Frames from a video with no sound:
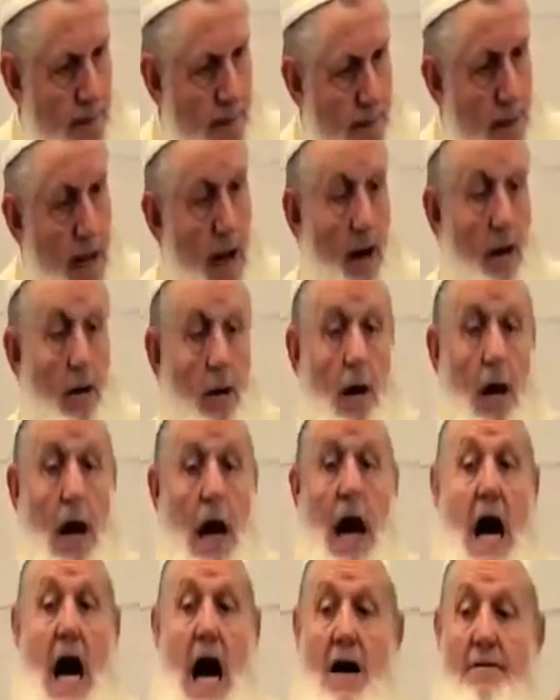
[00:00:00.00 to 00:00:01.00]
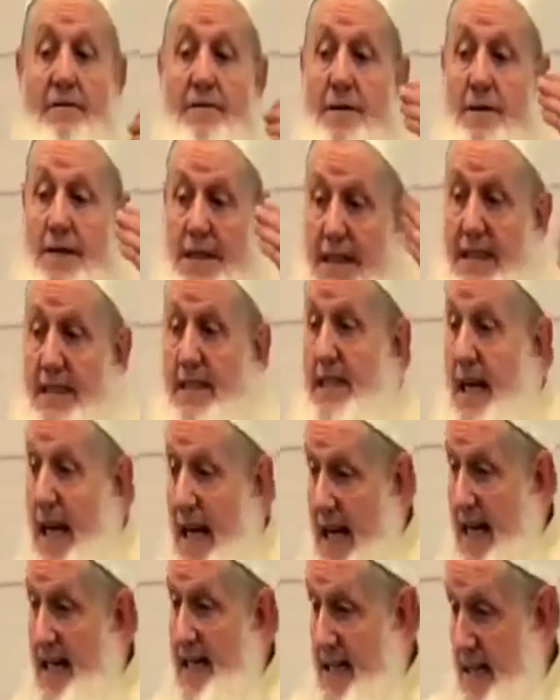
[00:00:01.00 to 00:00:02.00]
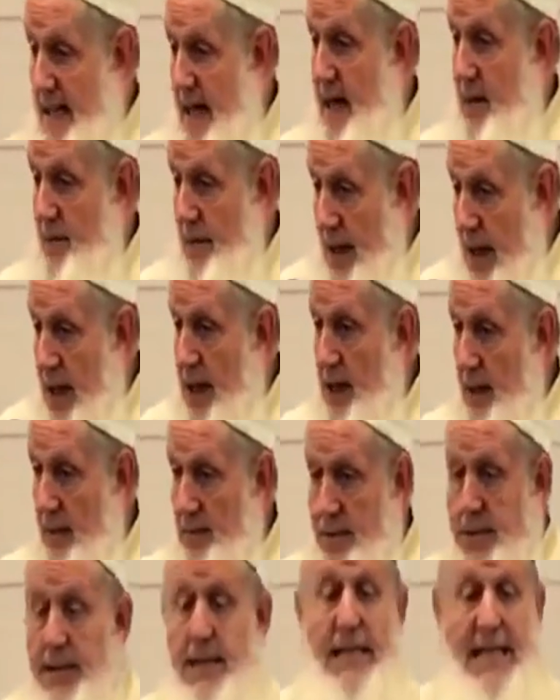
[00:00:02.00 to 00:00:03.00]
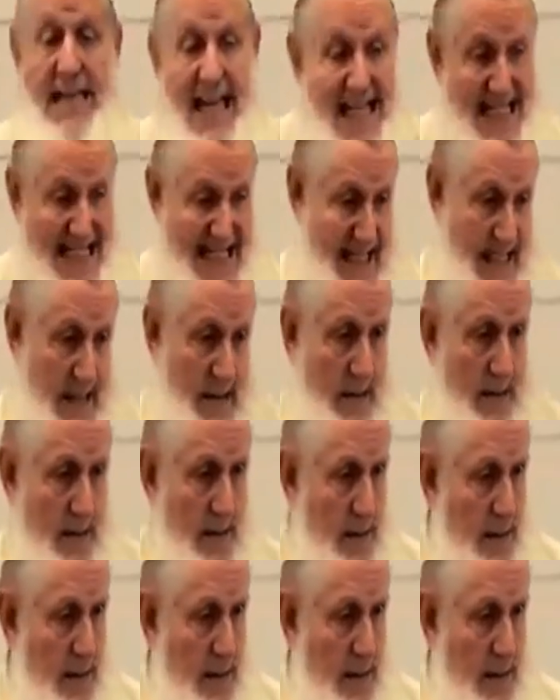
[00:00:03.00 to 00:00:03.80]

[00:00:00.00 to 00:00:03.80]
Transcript: Now, after Isa alayhi salam comes, yes,